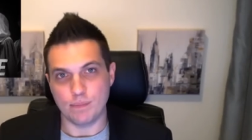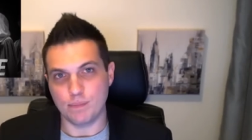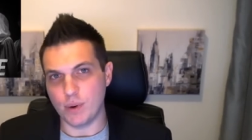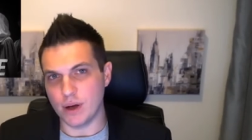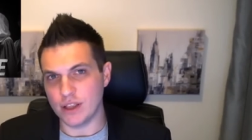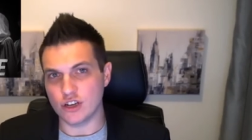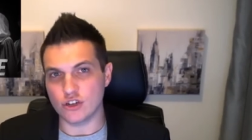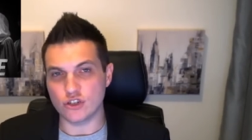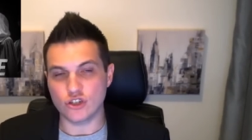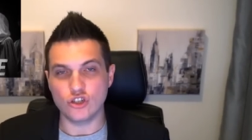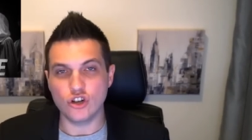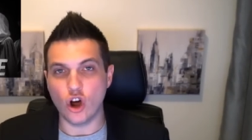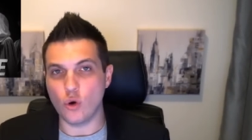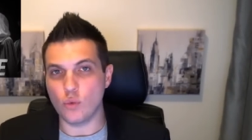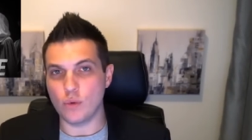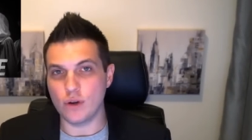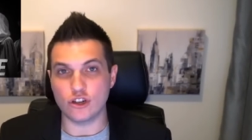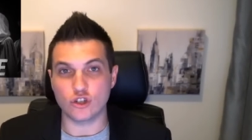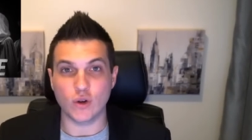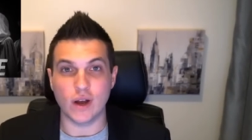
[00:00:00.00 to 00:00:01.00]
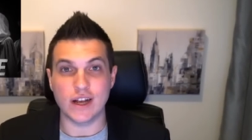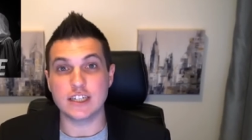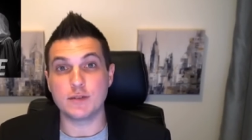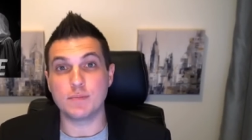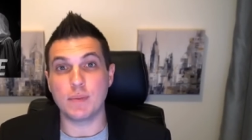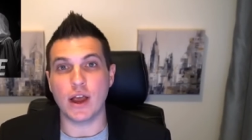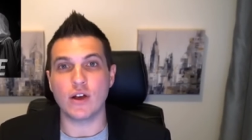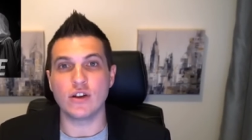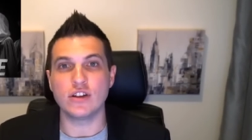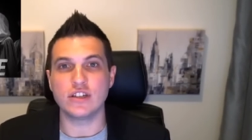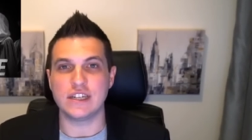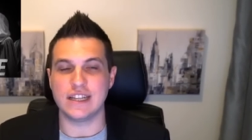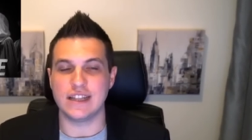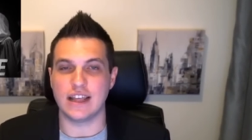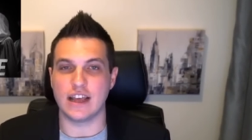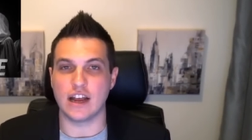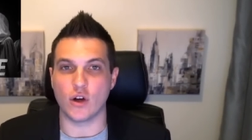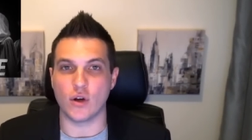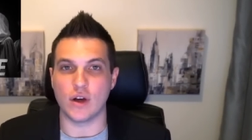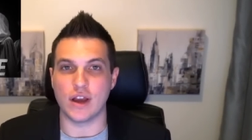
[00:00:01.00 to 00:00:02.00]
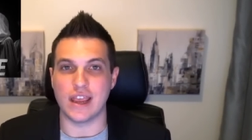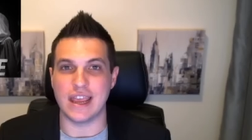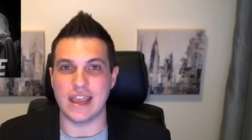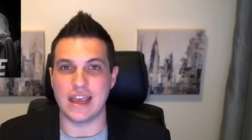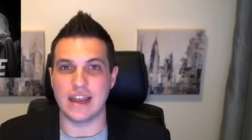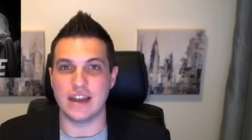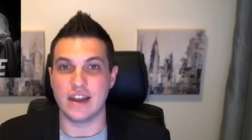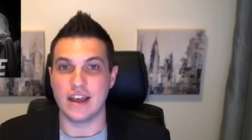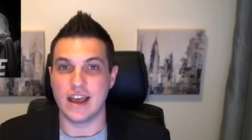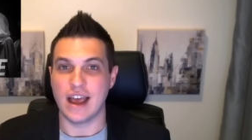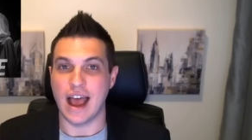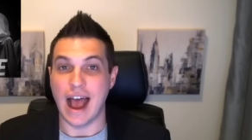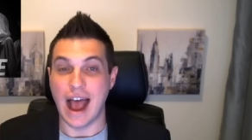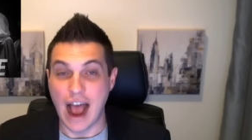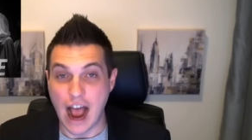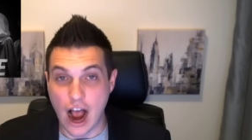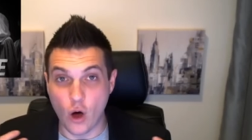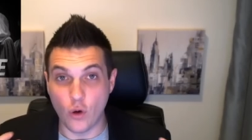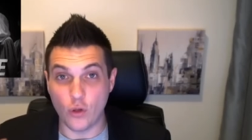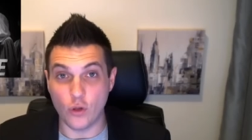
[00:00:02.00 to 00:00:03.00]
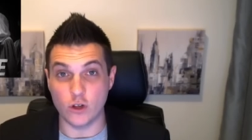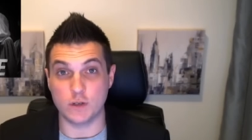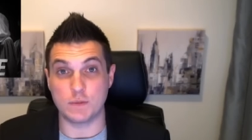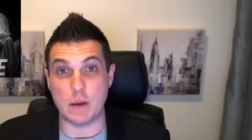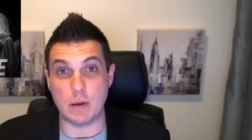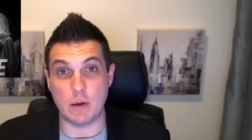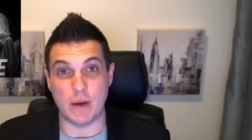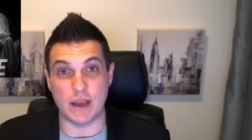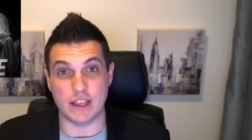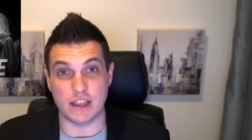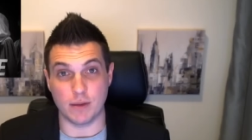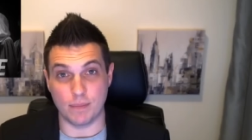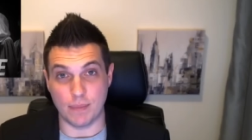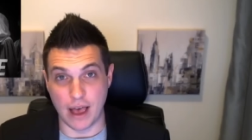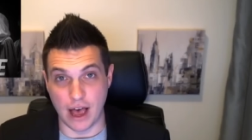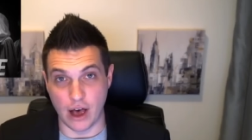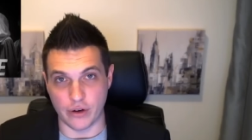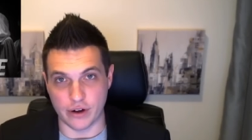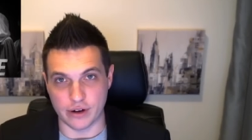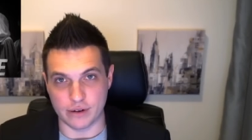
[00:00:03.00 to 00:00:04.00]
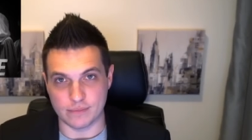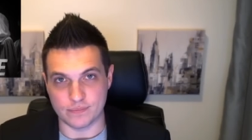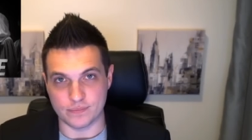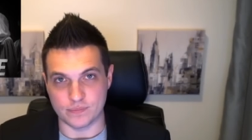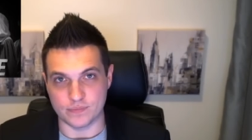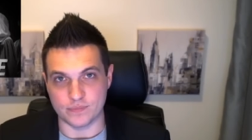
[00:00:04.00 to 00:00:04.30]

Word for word: but there's no real transparency there in how those people make the ballot.